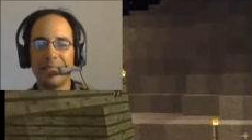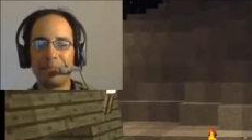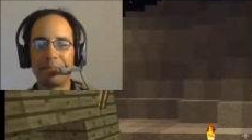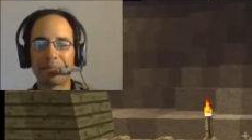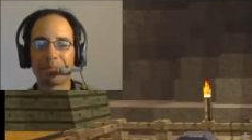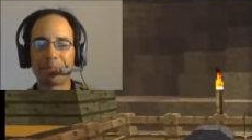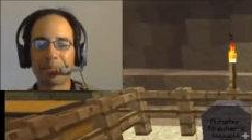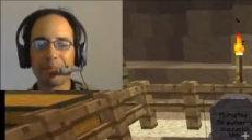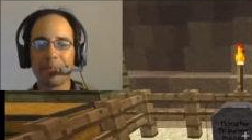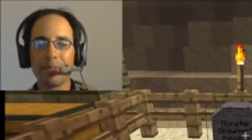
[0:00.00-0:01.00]
Um
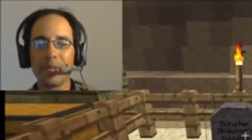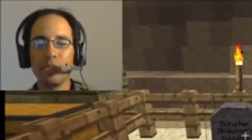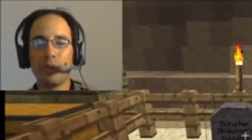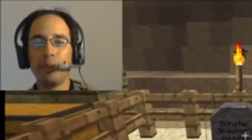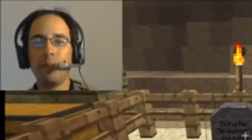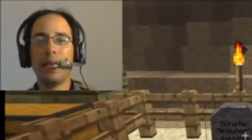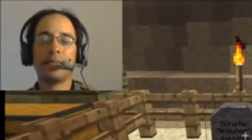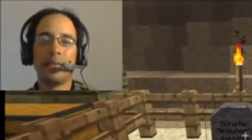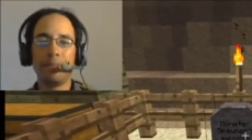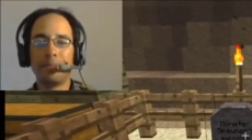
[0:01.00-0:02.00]

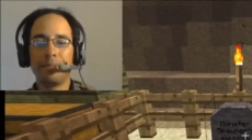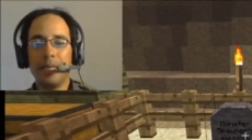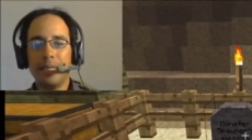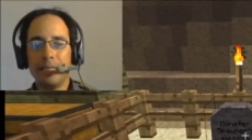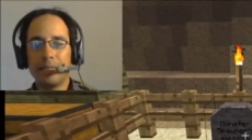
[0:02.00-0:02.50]
join me next time.